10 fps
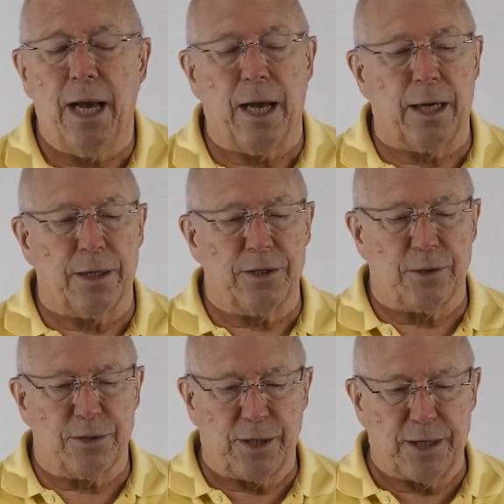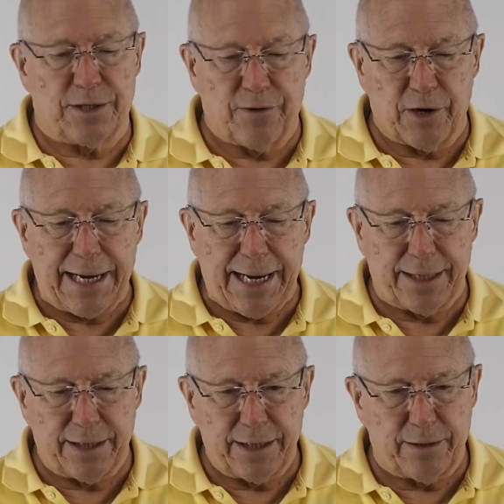Uh, so it's it's very
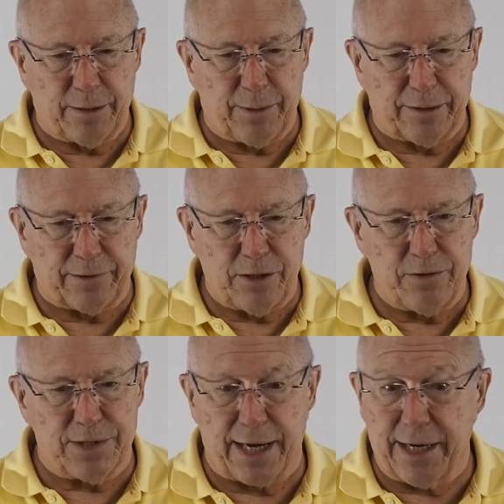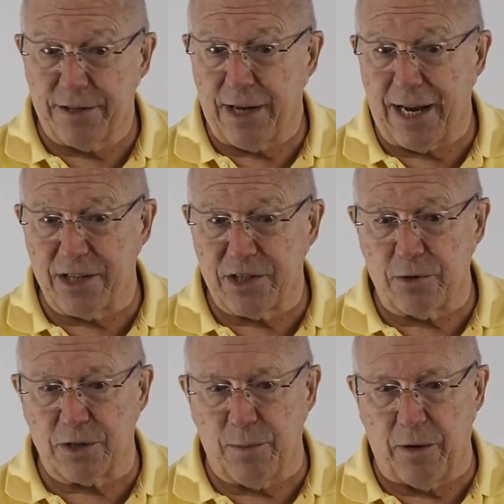handy to be able to use that. And it's, and it's
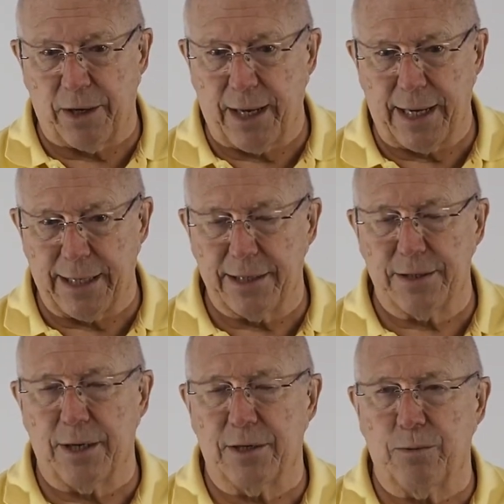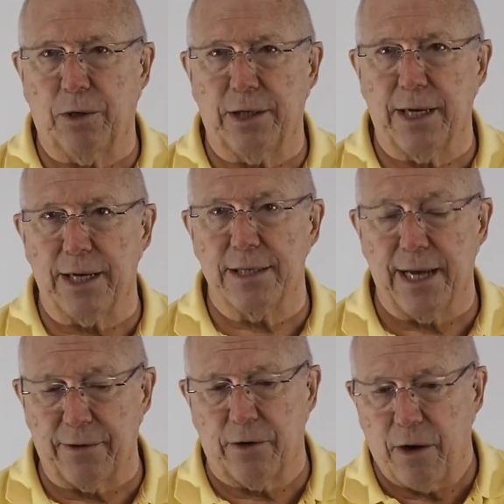so small and light, it's, it's really nice.
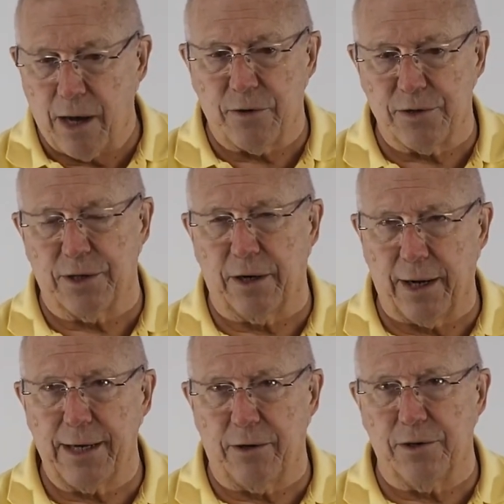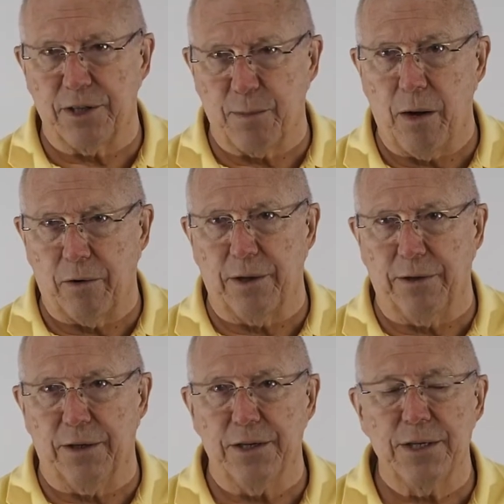Now, there are others that are lighter and smaller
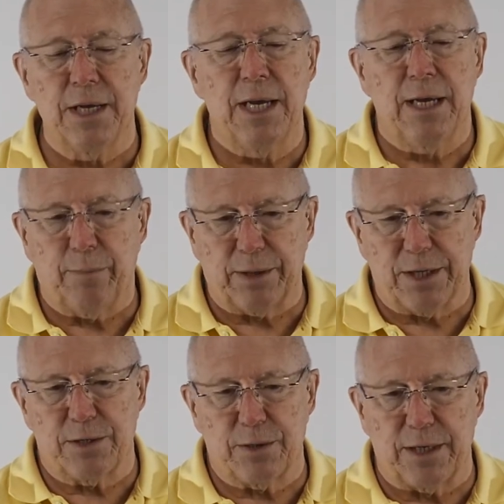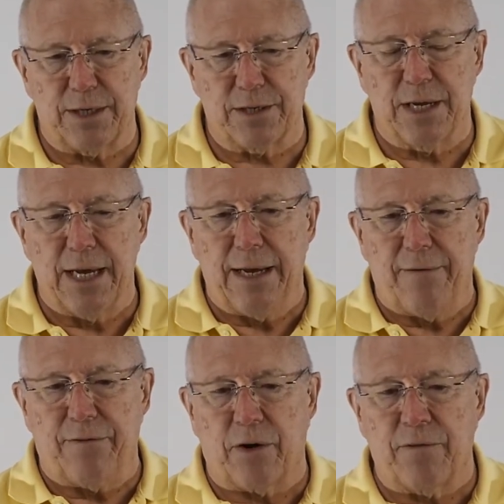than this, but this is
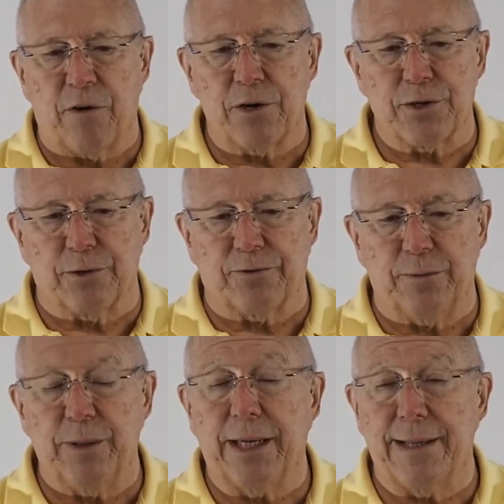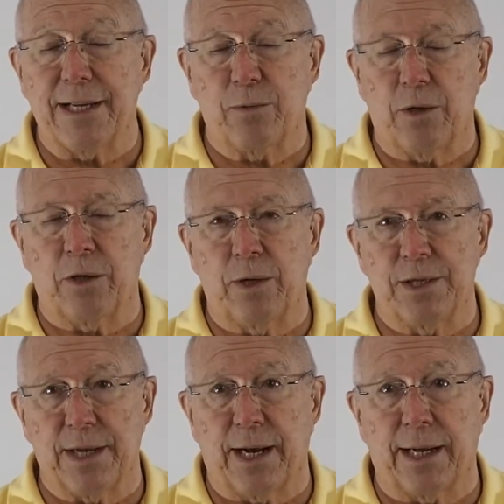very versatile for me, and that's one of the
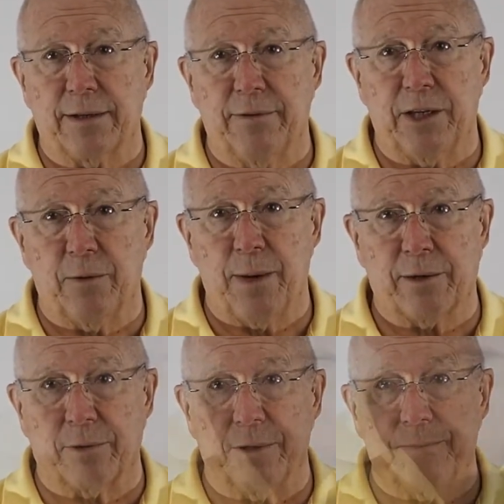reasons I like the Video Micro.